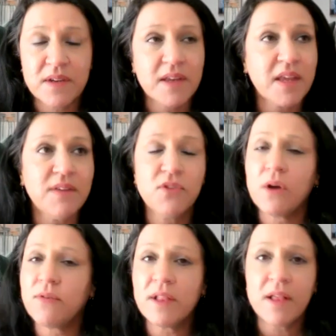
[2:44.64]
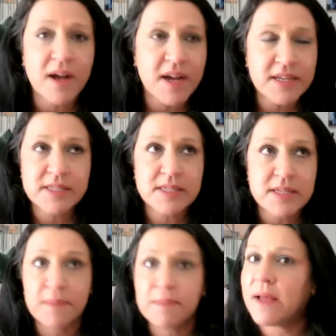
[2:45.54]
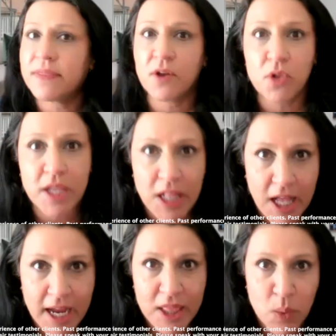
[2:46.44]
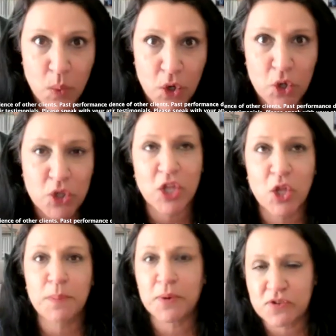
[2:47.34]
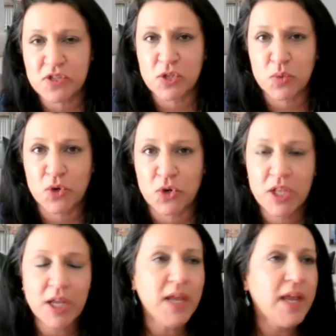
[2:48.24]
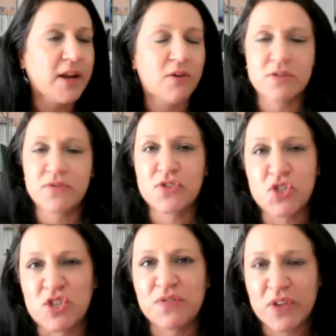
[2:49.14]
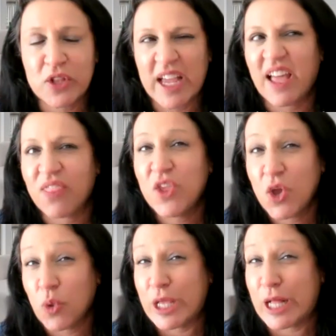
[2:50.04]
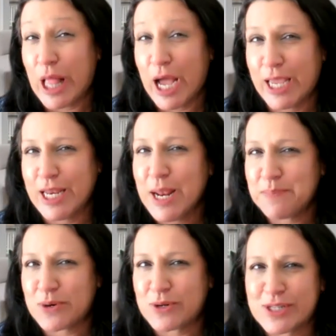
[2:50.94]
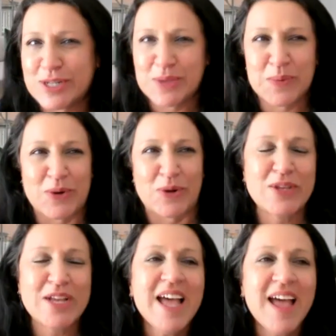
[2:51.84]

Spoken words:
Even though I realize I'm not the only client in the world and the only person in the world, it always feels good to feel like the only client and person in the world.